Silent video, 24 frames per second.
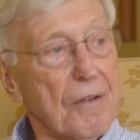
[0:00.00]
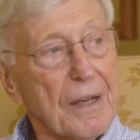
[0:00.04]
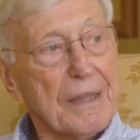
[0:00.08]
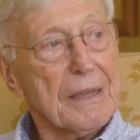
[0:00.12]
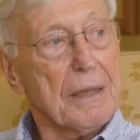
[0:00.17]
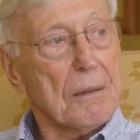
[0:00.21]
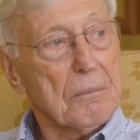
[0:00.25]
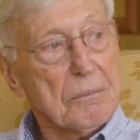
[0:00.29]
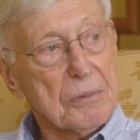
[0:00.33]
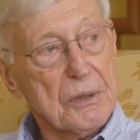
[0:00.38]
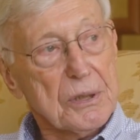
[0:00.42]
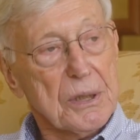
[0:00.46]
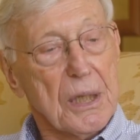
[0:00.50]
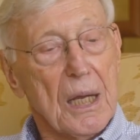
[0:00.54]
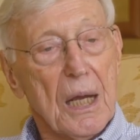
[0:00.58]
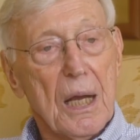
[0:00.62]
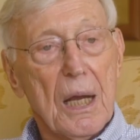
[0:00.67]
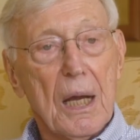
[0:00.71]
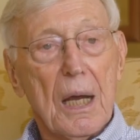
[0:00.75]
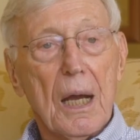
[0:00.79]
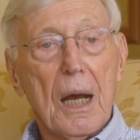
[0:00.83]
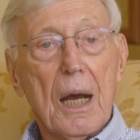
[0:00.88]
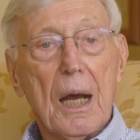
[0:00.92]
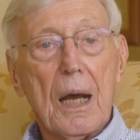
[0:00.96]
victims
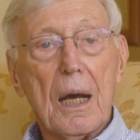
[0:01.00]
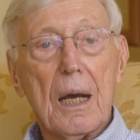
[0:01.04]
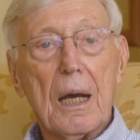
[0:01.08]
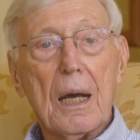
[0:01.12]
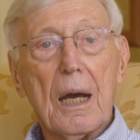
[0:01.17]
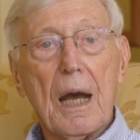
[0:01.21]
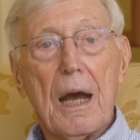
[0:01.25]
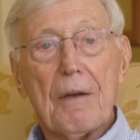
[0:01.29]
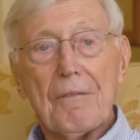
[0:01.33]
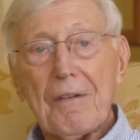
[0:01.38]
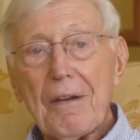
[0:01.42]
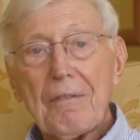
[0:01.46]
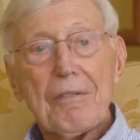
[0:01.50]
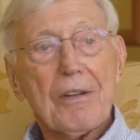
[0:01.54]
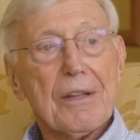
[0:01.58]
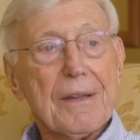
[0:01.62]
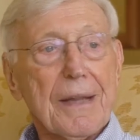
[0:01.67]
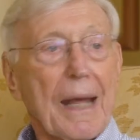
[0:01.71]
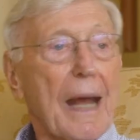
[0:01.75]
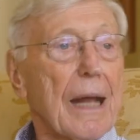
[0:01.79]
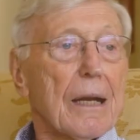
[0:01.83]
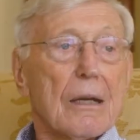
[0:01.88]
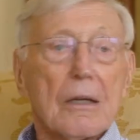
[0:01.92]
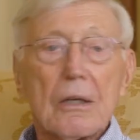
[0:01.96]
of
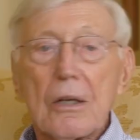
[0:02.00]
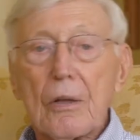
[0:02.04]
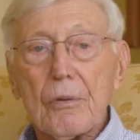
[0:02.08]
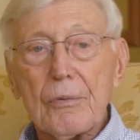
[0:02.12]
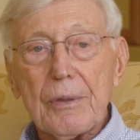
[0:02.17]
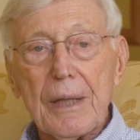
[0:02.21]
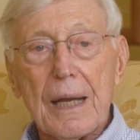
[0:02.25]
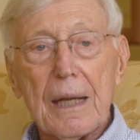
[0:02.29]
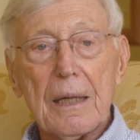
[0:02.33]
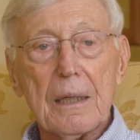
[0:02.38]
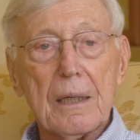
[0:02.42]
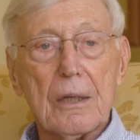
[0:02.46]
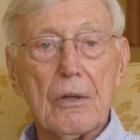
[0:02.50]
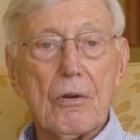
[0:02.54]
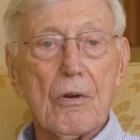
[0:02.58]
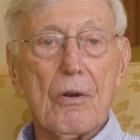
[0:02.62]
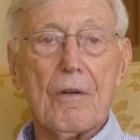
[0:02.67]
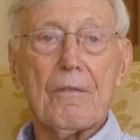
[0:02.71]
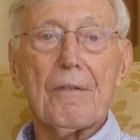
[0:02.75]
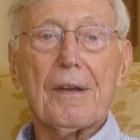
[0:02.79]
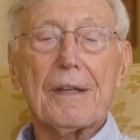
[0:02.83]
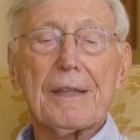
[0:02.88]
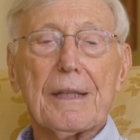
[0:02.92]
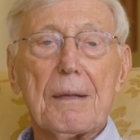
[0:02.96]
everything. I don't know what the hell
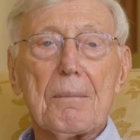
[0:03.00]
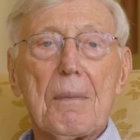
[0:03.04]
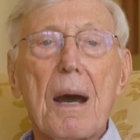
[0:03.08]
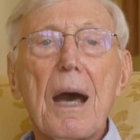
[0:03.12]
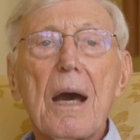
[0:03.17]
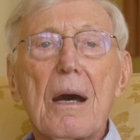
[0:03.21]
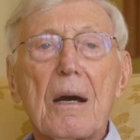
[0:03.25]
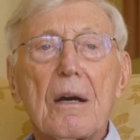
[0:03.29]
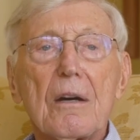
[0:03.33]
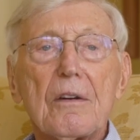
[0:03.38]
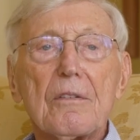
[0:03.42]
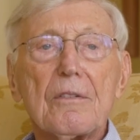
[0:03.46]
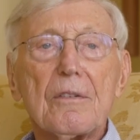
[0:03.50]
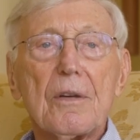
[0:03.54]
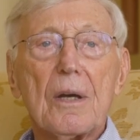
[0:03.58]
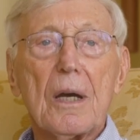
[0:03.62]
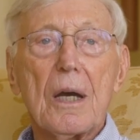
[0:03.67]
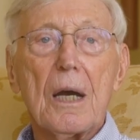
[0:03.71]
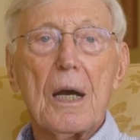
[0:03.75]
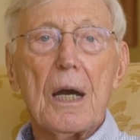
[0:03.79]
you're a victim of.